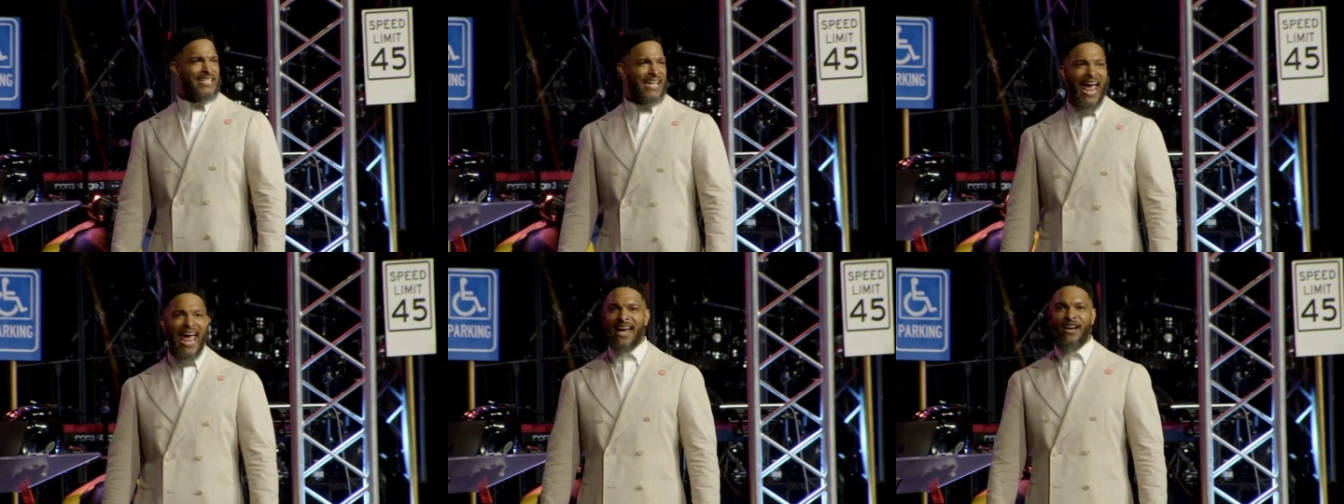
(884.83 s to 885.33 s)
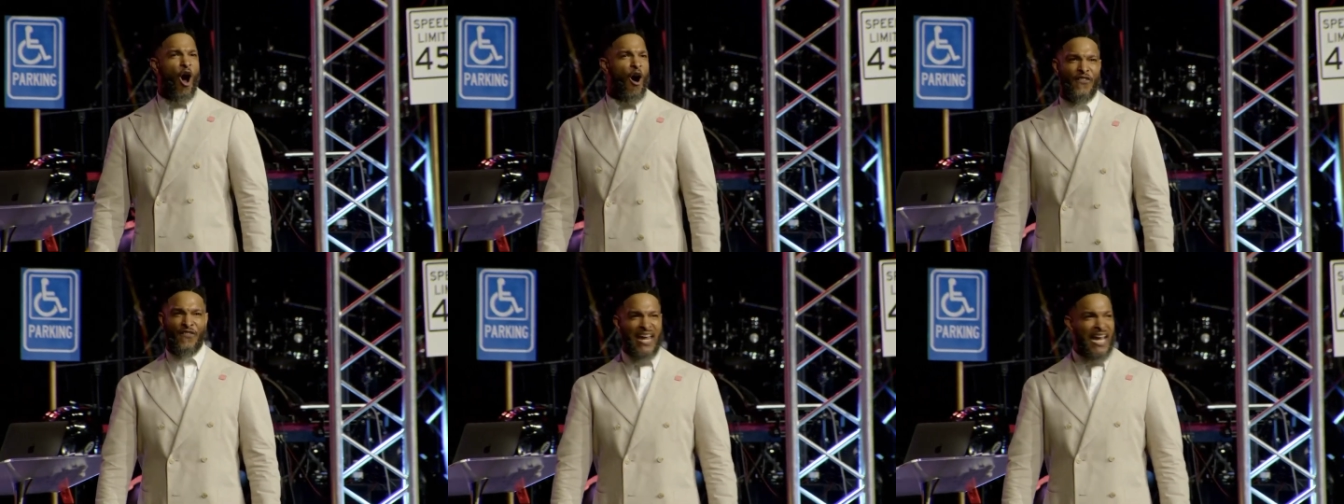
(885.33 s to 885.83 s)
the head off
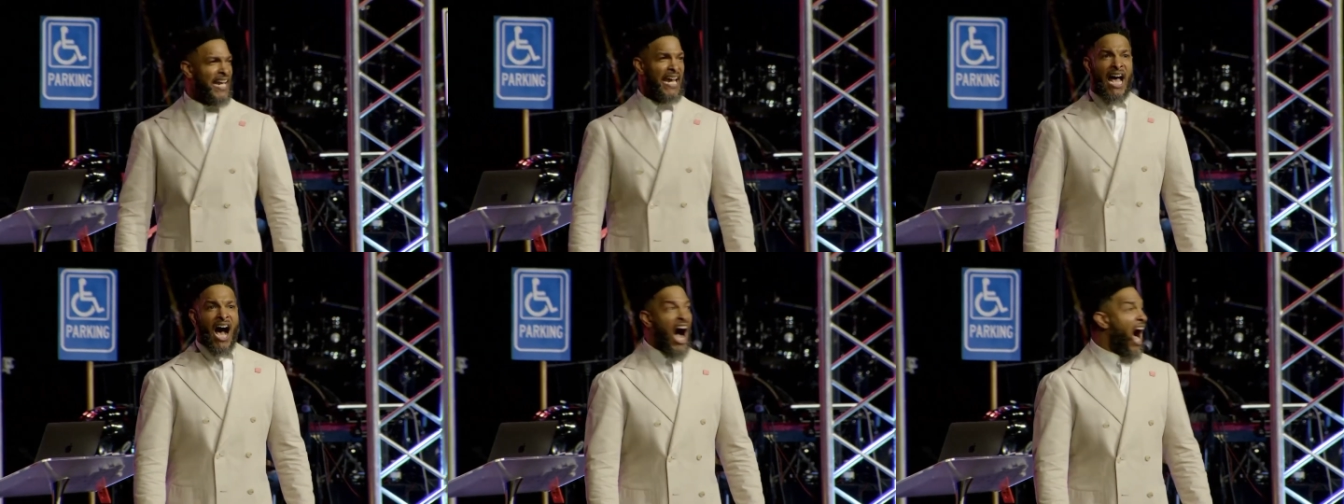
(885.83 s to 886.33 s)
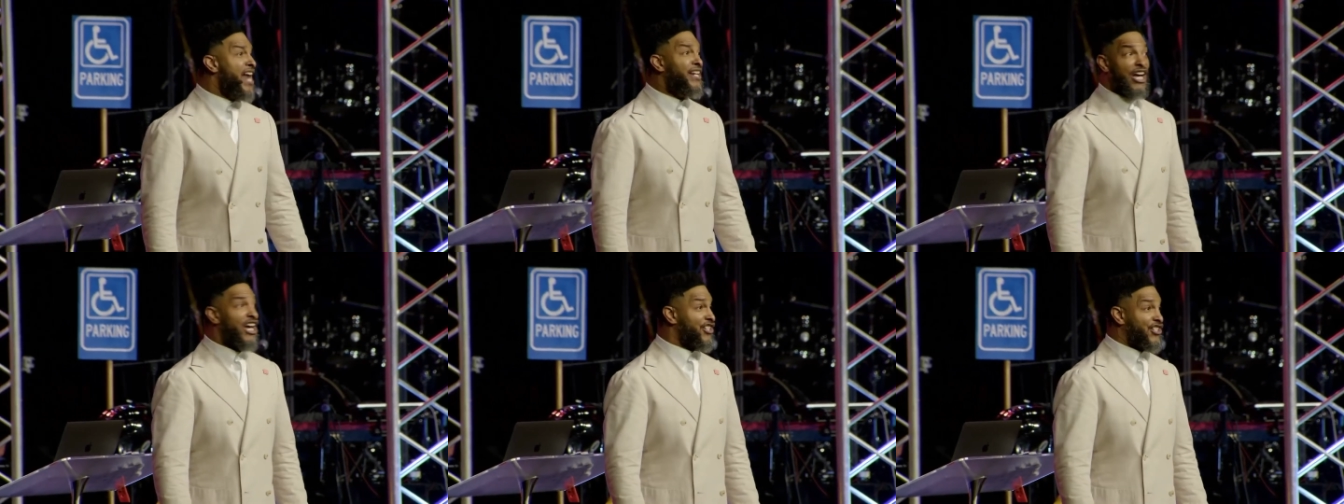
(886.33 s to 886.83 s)
of any
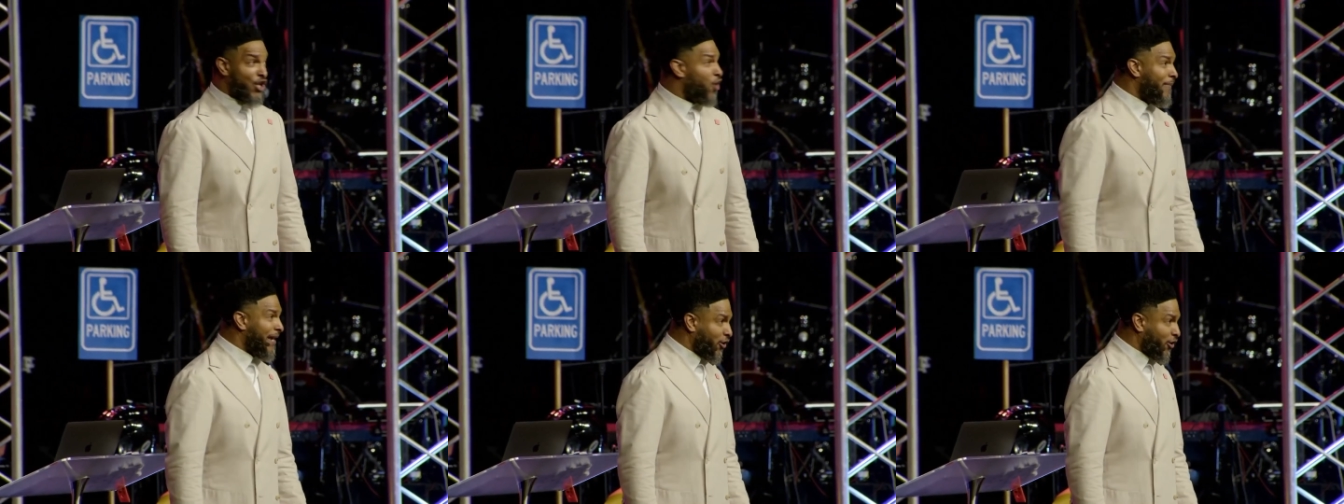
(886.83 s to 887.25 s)
unassuming